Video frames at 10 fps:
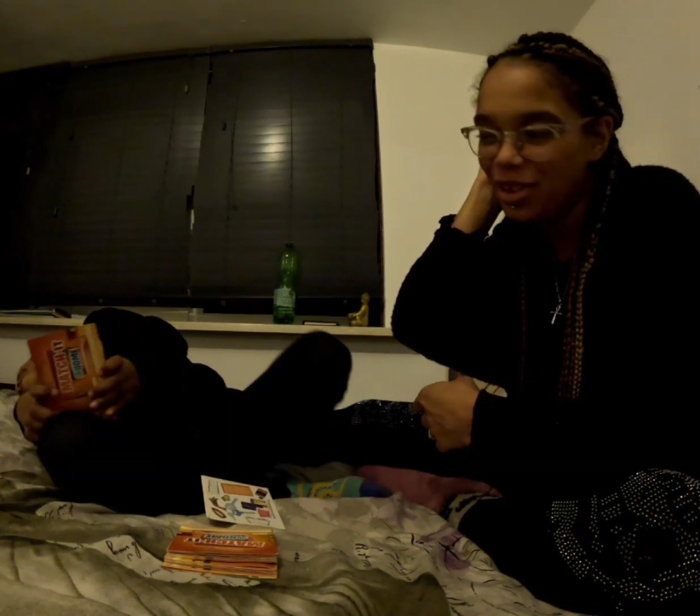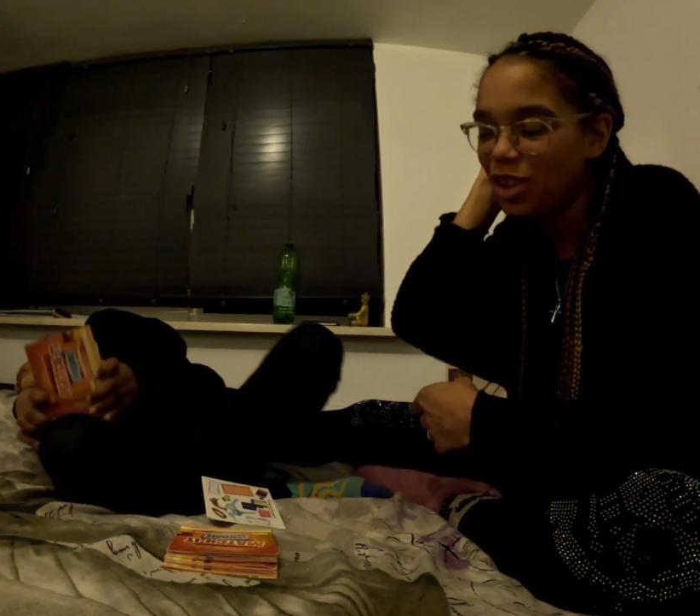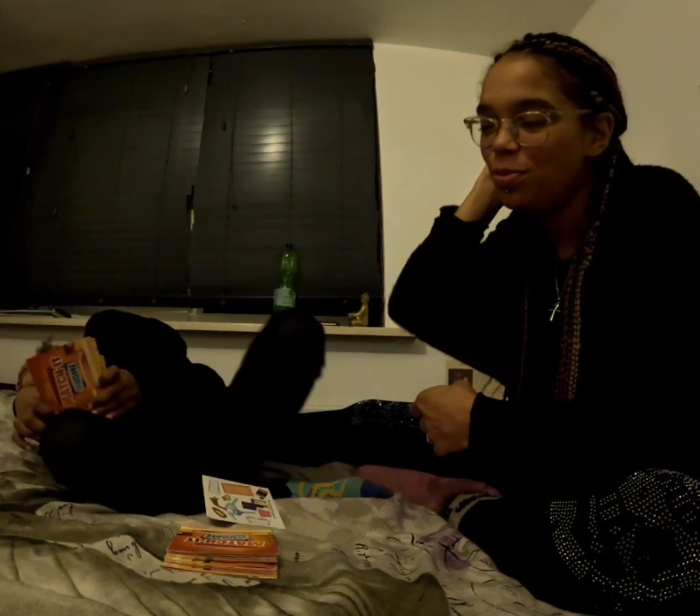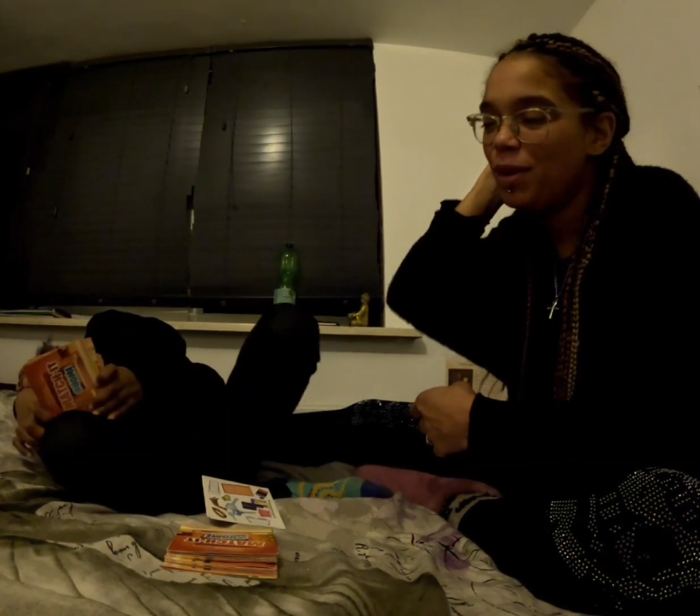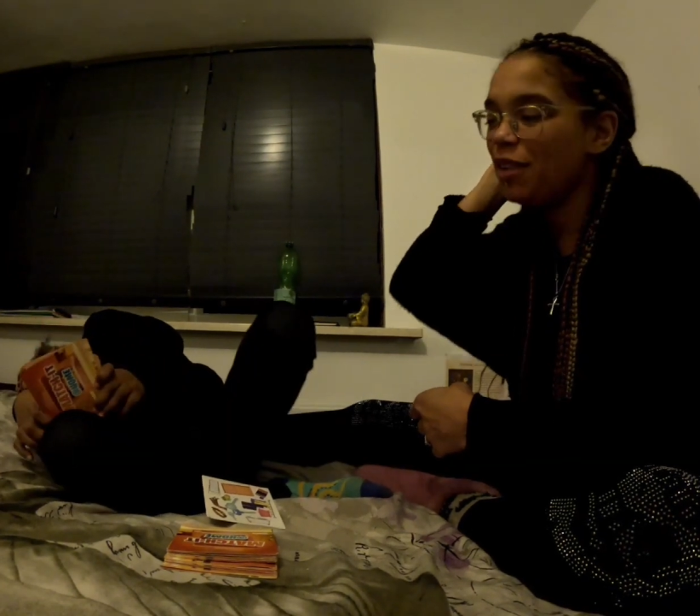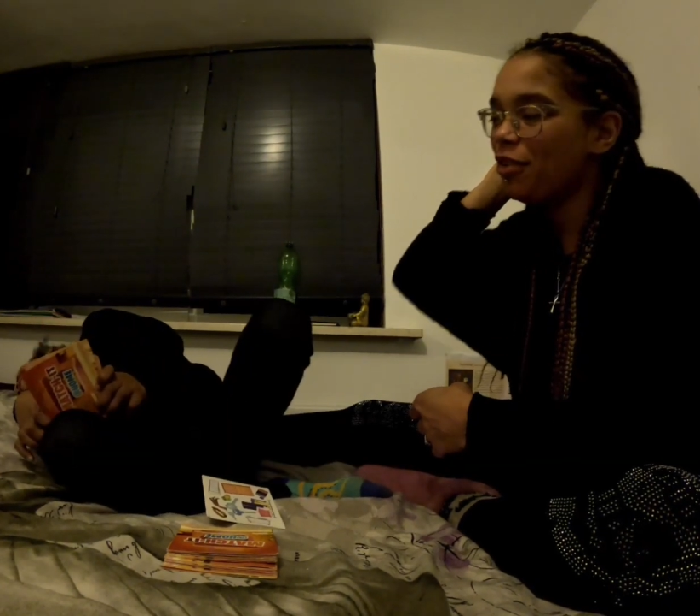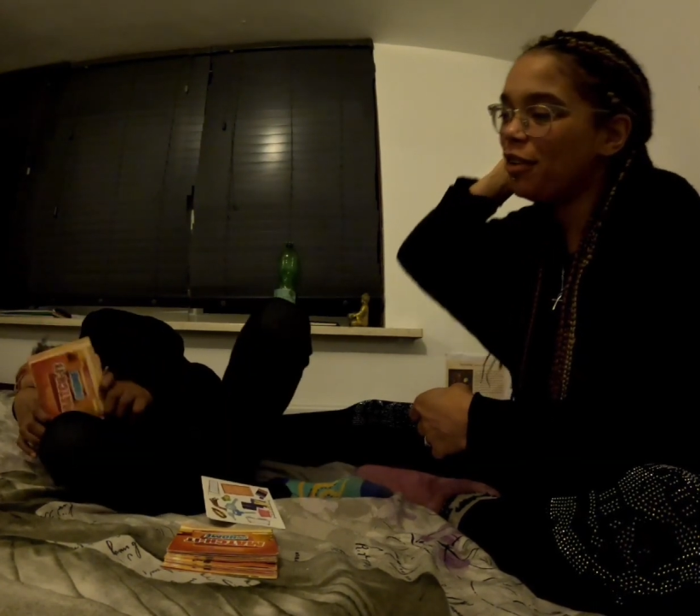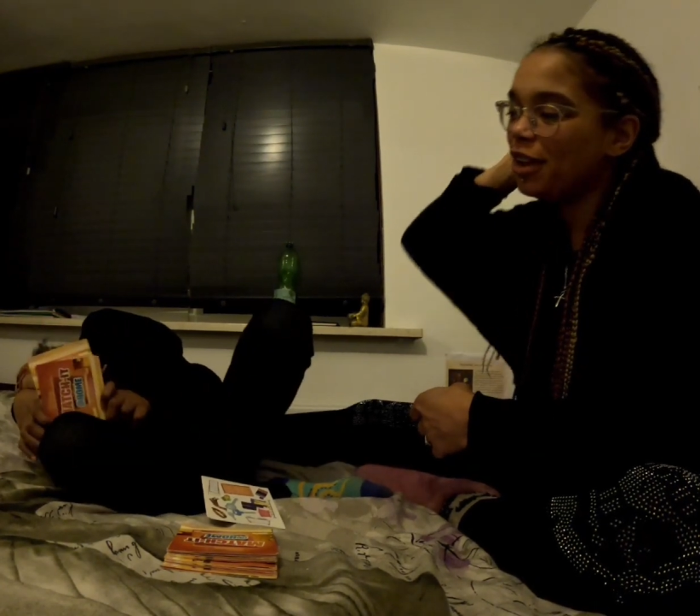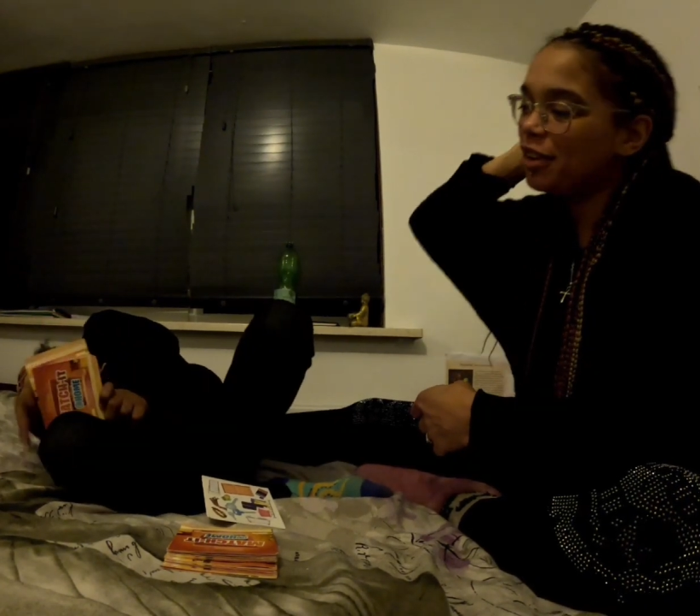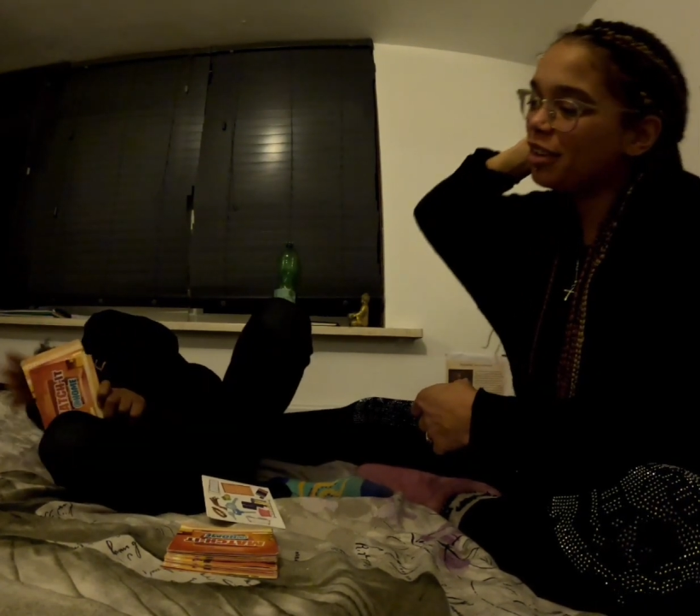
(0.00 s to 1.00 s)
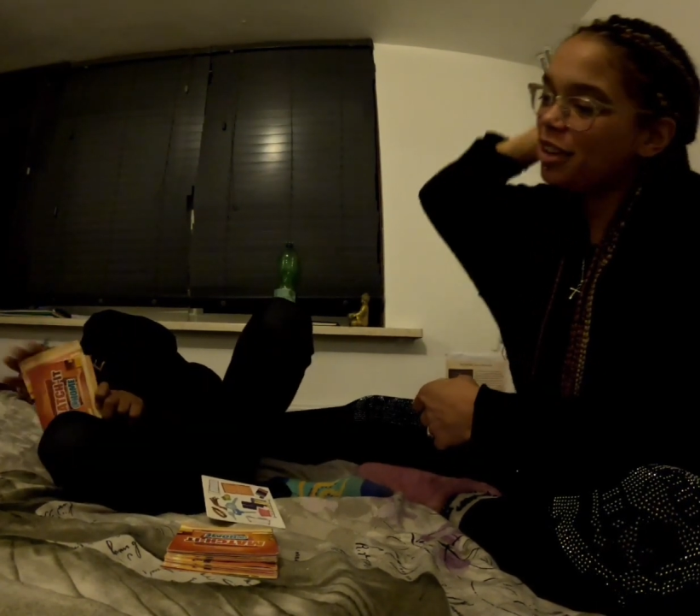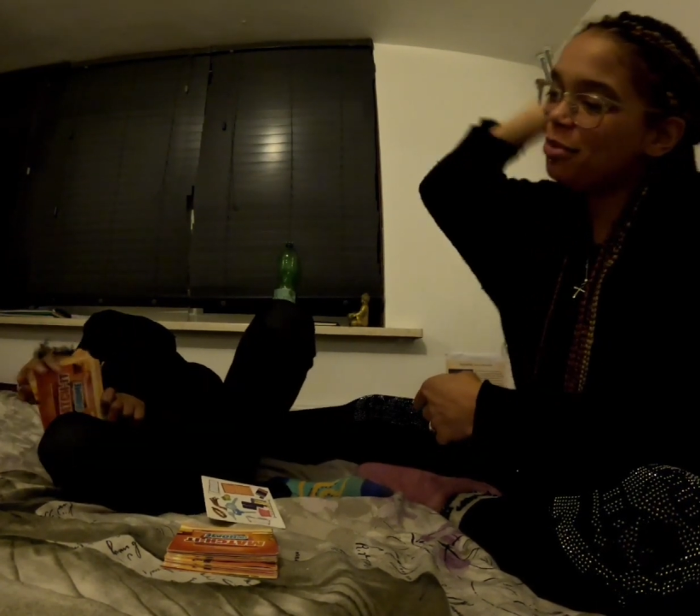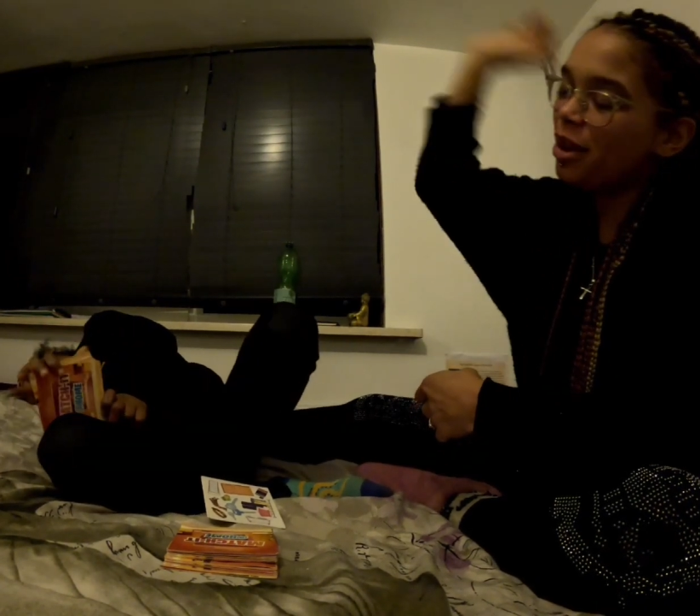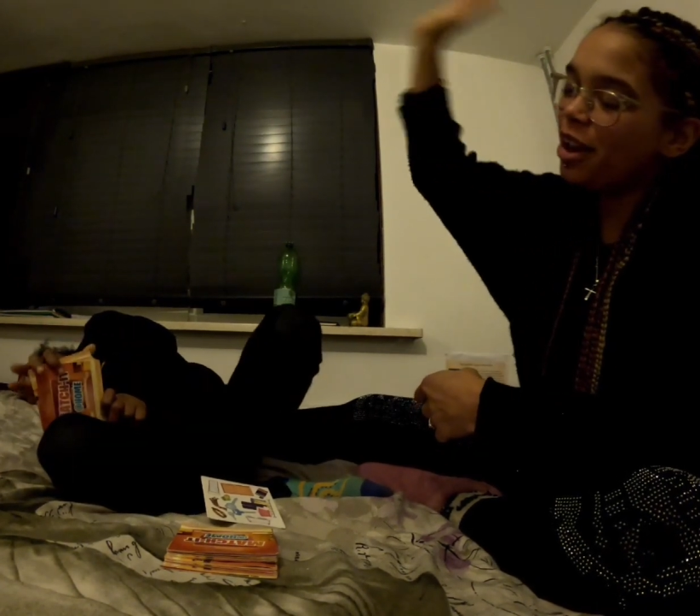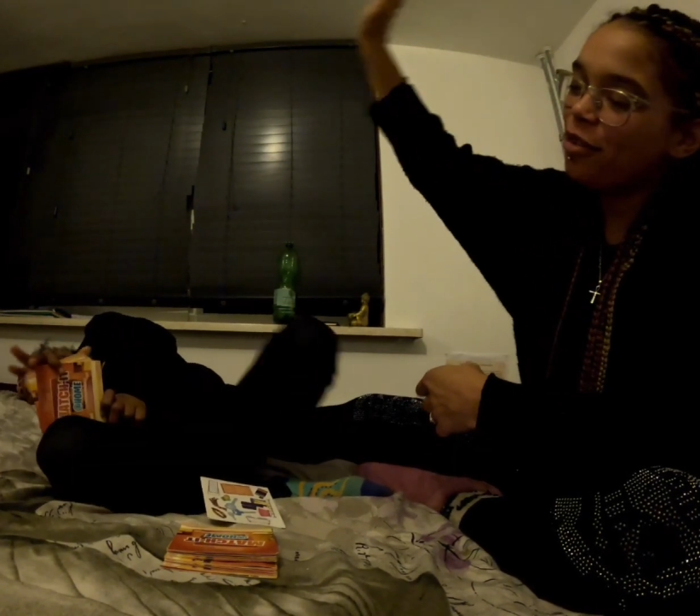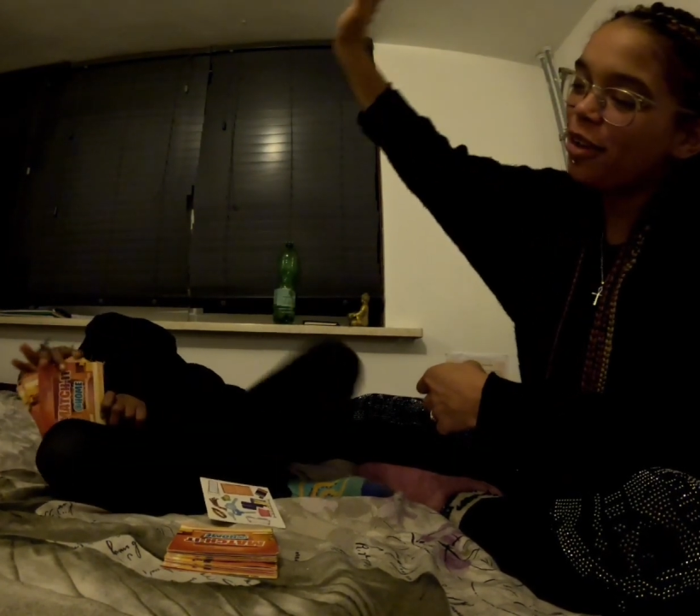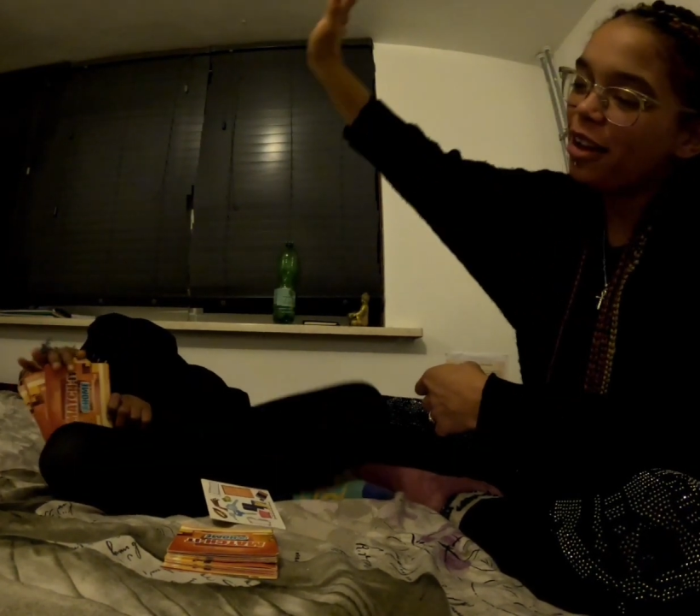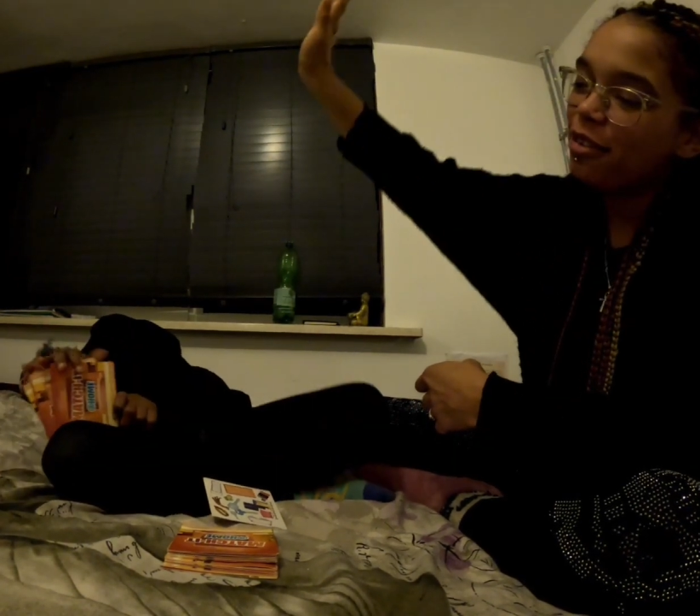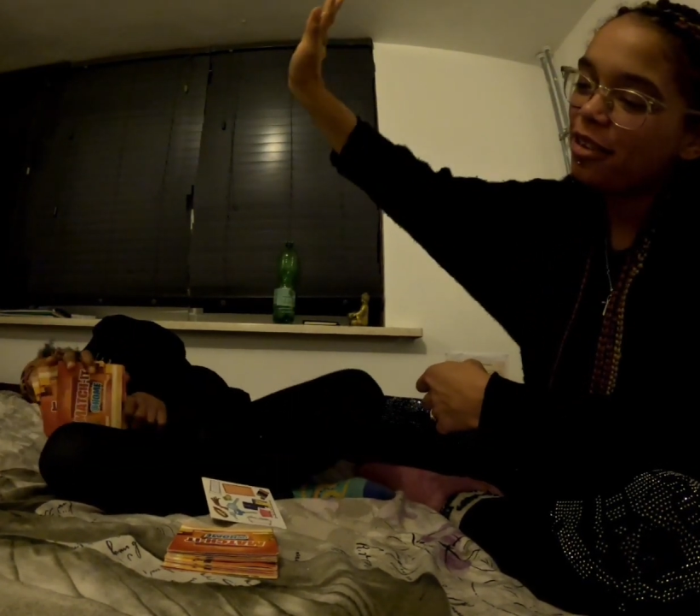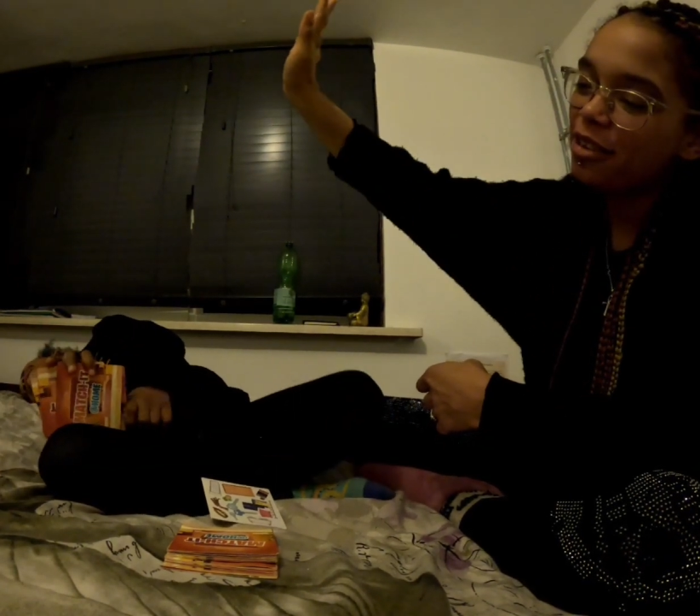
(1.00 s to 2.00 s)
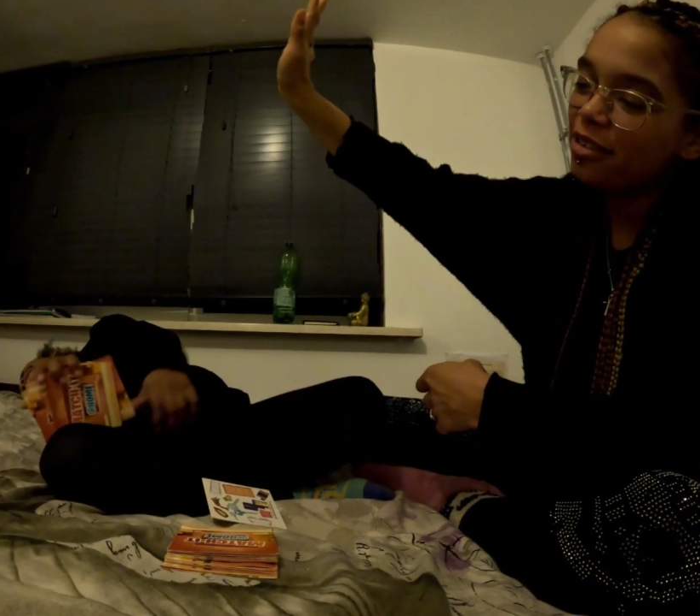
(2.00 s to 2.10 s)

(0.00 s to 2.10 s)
Well, you play very good. Give me a high five.